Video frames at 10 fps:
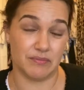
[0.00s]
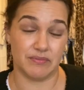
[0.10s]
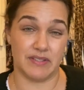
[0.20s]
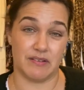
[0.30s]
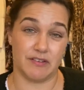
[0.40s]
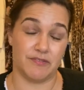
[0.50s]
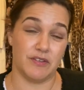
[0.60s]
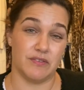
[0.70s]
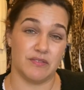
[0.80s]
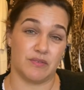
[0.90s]
there are a
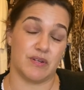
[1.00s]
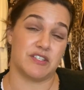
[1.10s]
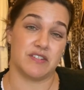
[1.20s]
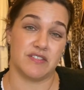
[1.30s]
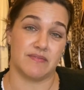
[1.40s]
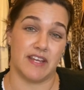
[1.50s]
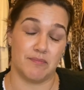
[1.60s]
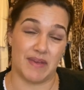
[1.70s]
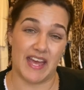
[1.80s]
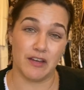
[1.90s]
few questions
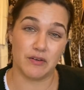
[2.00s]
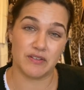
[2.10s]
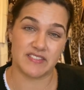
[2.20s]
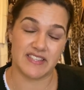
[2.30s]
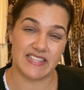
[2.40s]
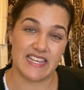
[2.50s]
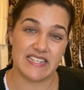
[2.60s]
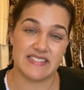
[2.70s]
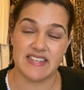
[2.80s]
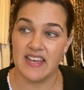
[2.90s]
around bag hooks and
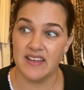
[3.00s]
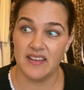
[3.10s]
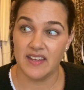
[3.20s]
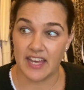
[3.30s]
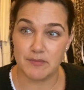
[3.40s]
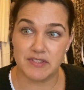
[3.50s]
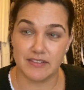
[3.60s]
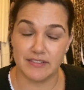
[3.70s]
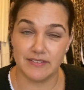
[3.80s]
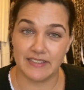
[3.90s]
things.
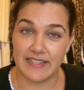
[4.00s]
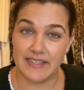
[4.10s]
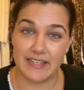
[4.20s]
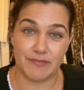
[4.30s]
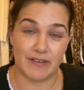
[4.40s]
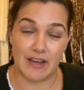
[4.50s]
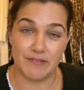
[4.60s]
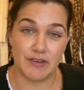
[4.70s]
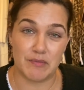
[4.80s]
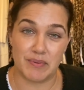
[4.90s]
Absolutely. If I've
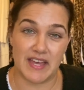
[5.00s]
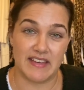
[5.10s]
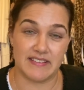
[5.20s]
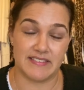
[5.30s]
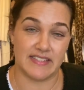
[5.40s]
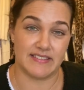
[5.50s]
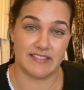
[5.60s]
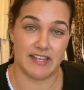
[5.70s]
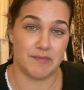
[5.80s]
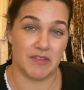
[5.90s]
got bags that
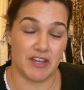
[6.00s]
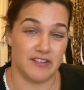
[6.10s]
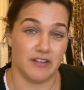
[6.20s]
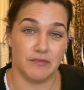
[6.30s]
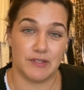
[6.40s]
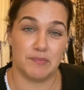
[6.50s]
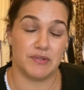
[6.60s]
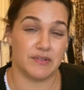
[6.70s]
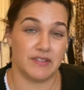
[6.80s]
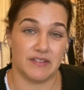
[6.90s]
I don't want to
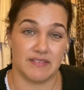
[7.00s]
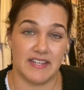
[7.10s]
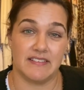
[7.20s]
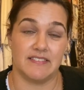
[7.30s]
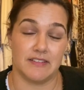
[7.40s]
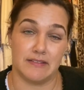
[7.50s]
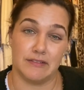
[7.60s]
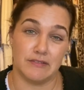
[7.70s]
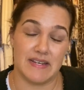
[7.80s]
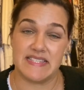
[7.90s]
put on the ground, I'll
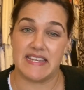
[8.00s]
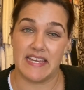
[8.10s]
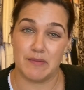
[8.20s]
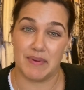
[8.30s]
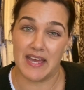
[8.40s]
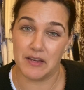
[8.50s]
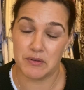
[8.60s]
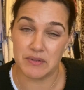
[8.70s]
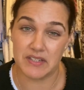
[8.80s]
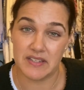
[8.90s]
always take a bag
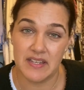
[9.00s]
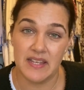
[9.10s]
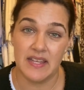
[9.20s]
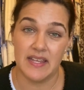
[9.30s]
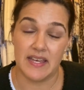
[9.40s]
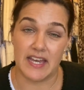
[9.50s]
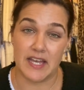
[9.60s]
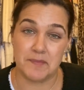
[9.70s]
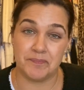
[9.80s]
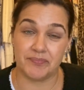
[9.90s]
hook.
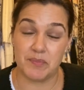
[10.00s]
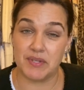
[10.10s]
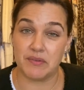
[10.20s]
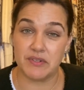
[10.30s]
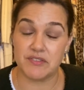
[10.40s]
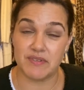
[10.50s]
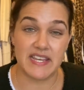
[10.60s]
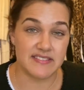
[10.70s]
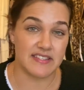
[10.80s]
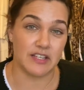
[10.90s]
But it was
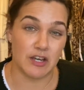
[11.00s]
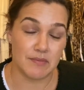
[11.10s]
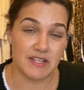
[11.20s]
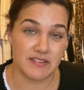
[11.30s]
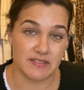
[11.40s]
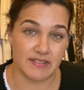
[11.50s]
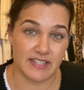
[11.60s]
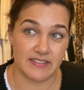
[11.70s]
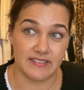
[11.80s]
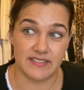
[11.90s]
raised in the comments
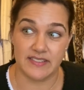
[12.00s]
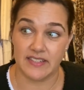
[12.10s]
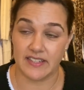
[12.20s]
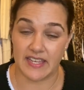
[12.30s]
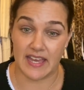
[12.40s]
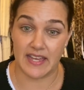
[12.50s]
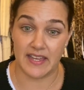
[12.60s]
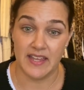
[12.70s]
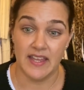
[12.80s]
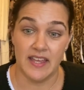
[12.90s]
around, okay,
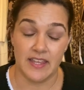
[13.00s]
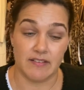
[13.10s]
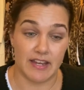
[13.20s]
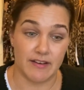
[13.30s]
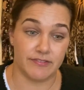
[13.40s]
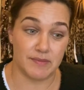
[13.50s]
you're out for a